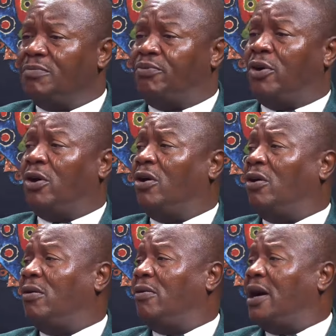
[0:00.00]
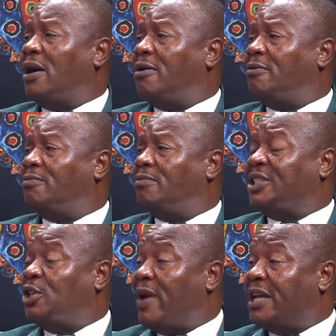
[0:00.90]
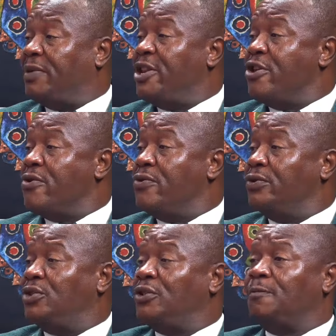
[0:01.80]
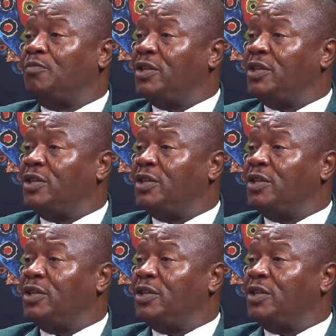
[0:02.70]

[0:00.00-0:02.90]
Poor material being used,